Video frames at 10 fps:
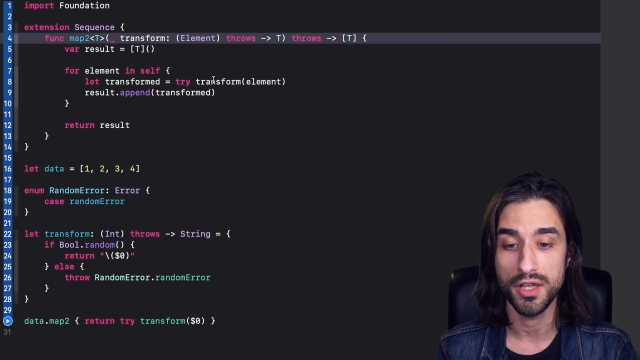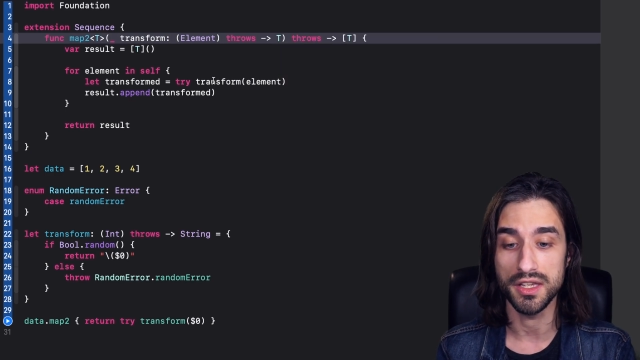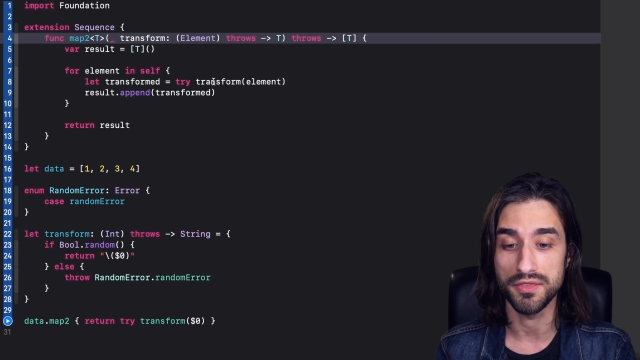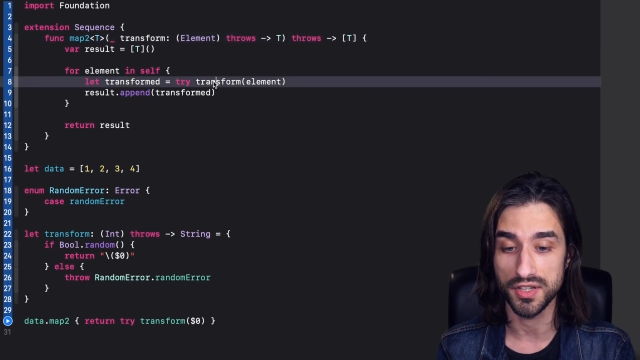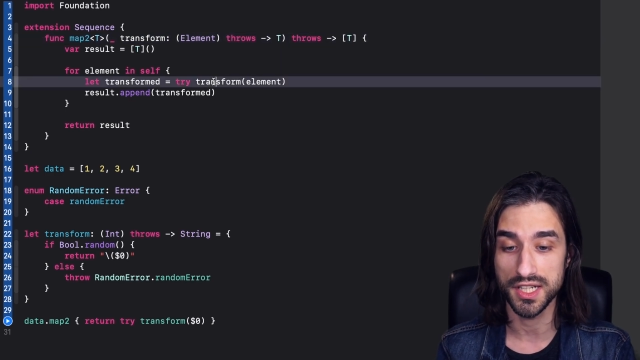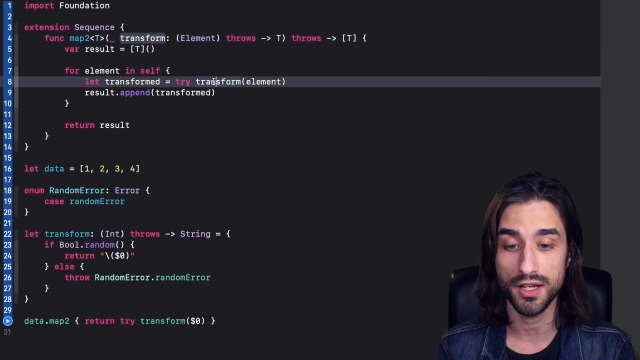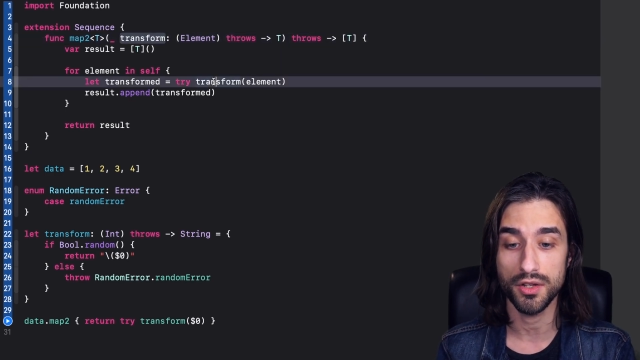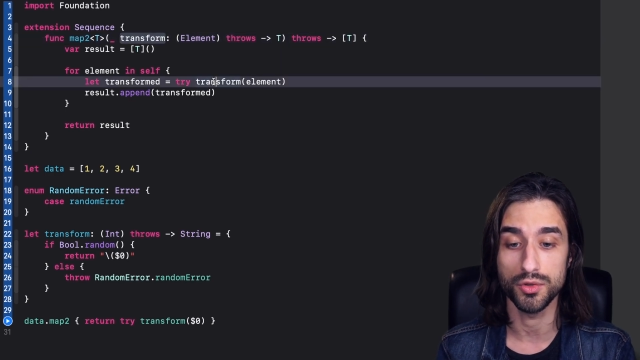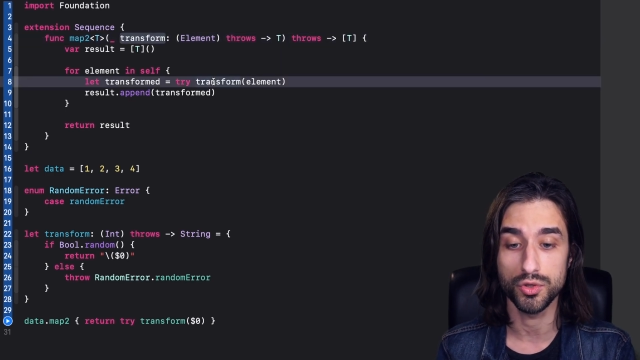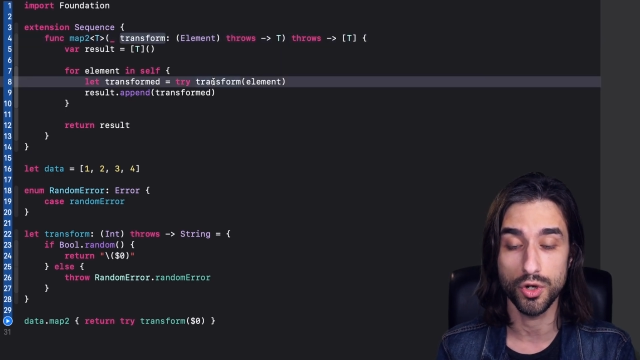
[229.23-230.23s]
if here
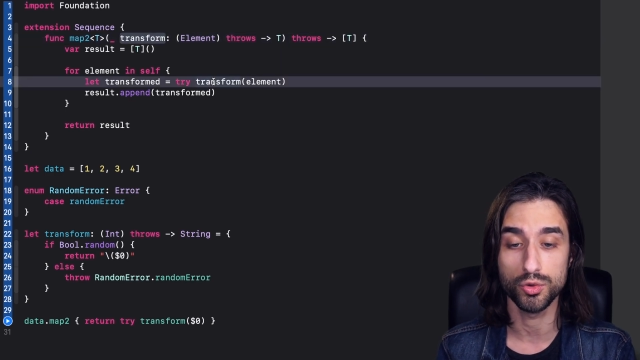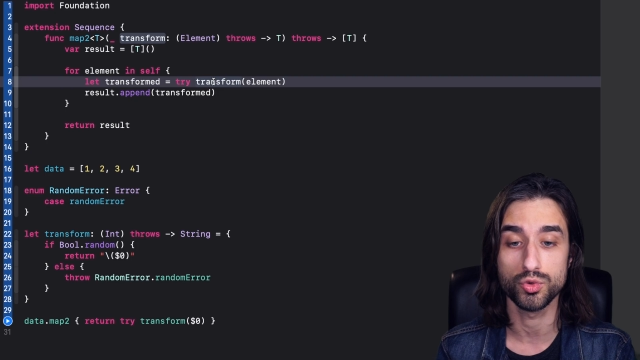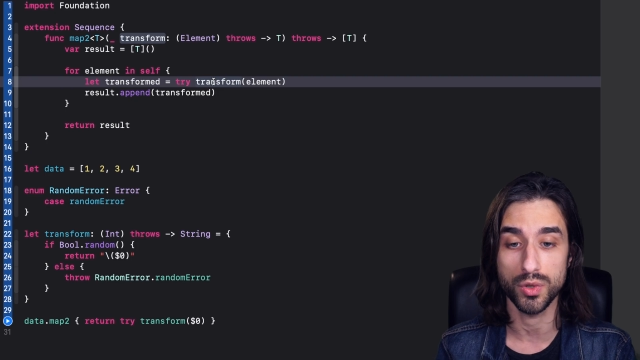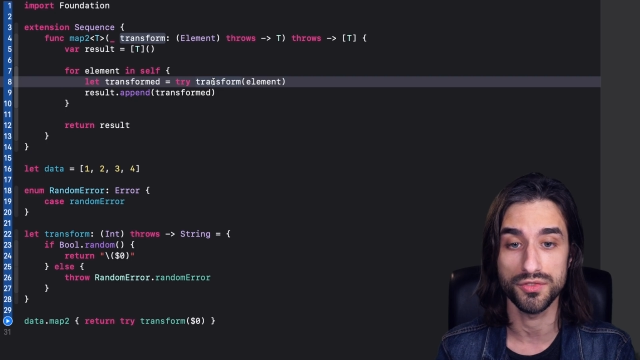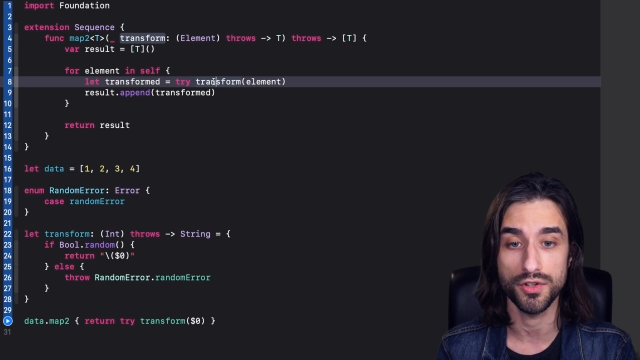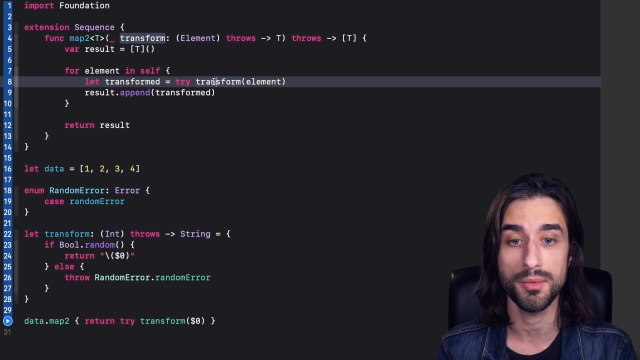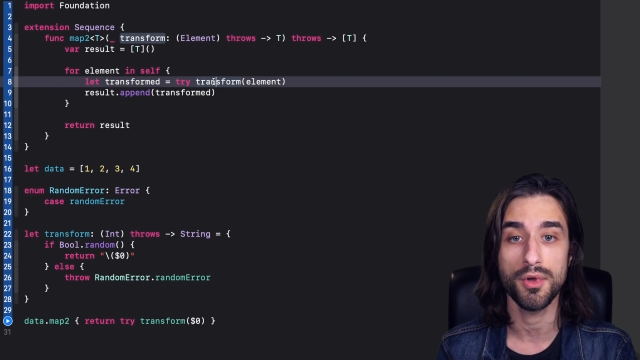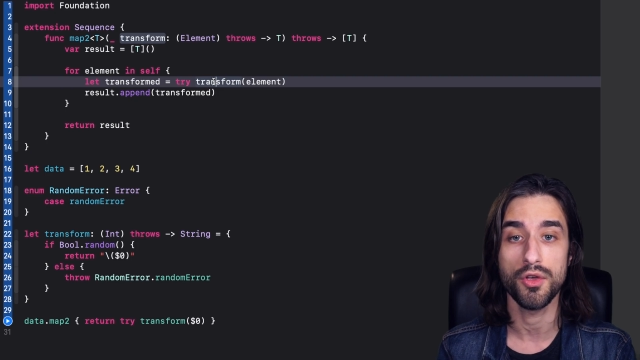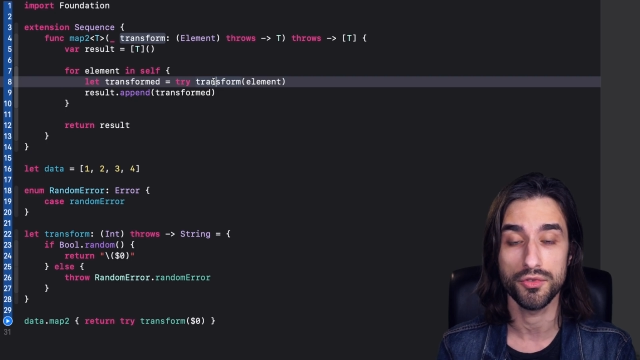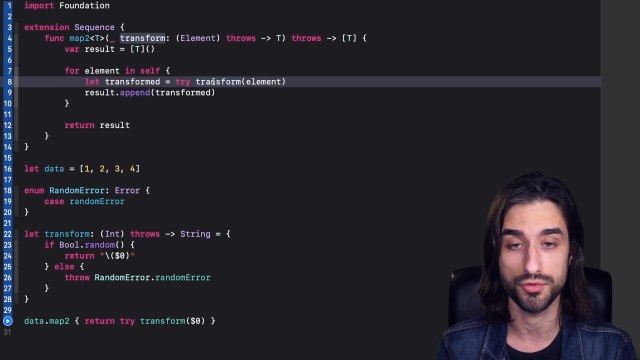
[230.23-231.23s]
the call to transform
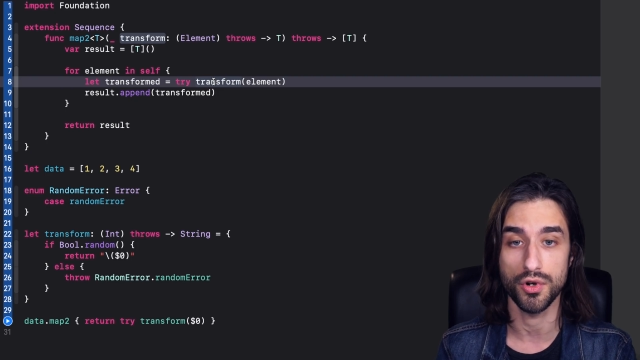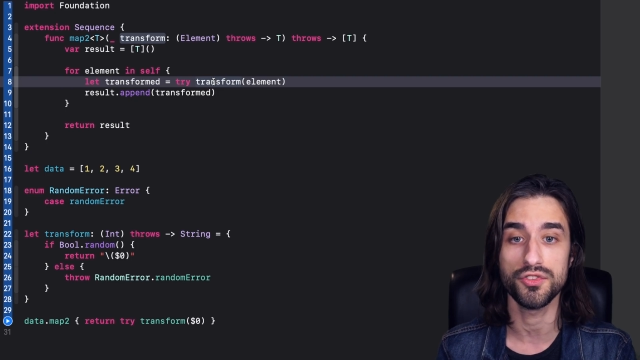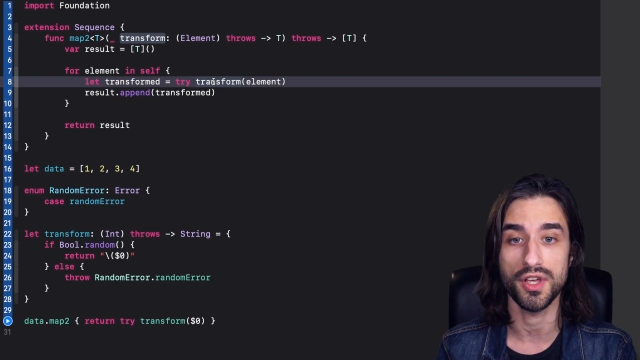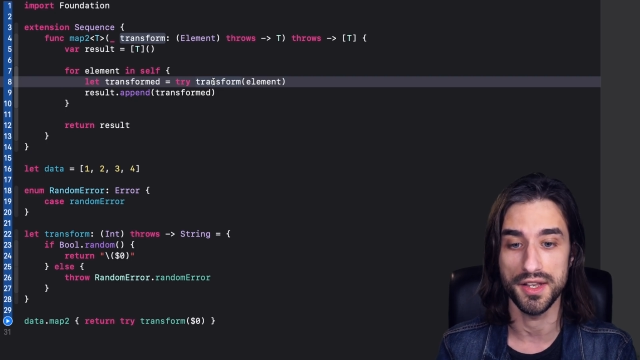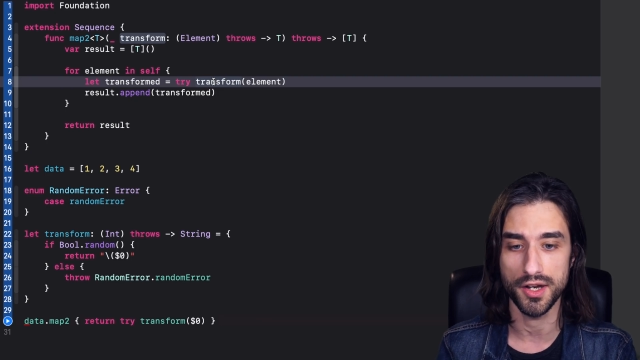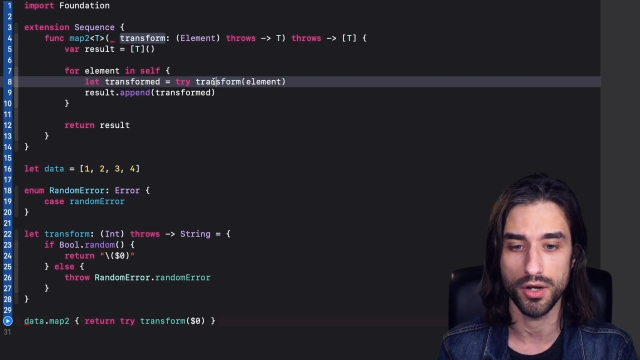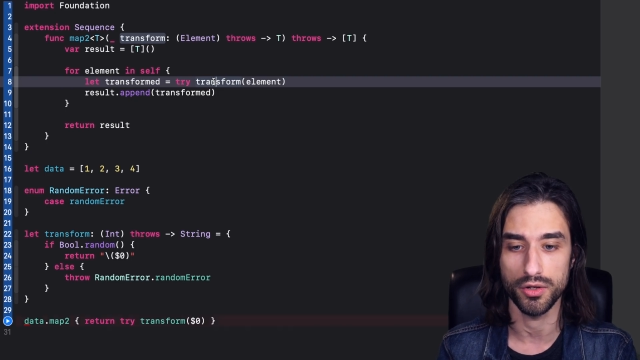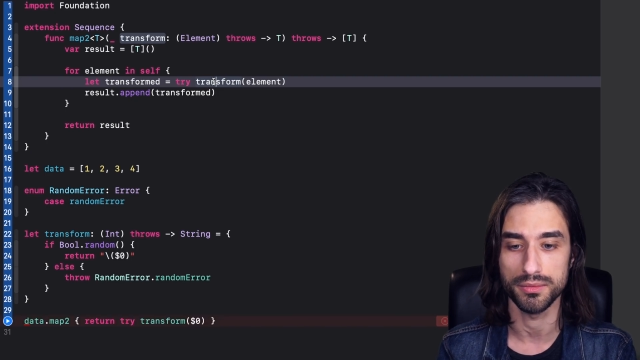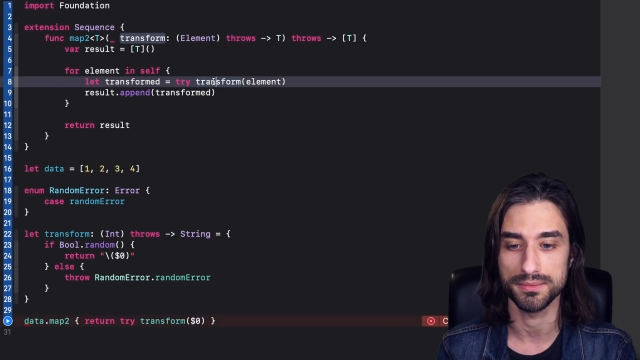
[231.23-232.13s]
throws an error.